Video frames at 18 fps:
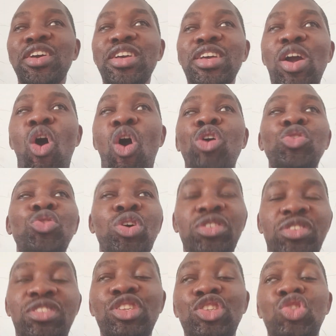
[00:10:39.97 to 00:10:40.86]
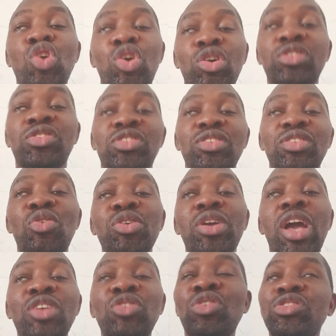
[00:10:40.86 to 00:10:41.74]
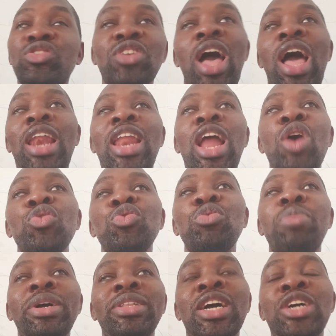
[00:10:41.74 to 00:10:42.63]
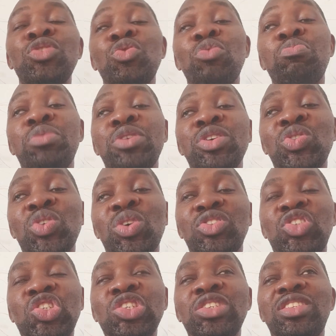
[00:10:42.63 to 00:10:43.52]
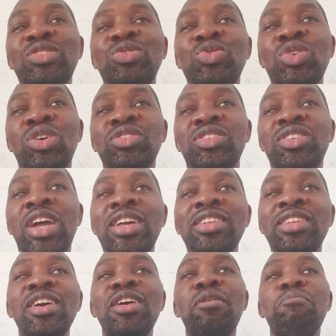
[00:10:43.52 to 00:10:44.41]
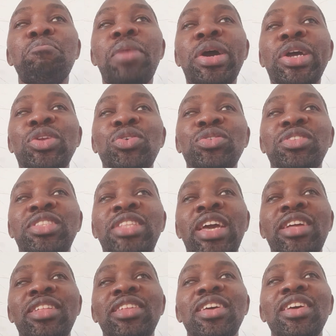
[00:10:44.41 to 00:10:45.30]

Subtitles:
or just deduct, okay, just allow you. By the time you bring your sheet, you just write -10.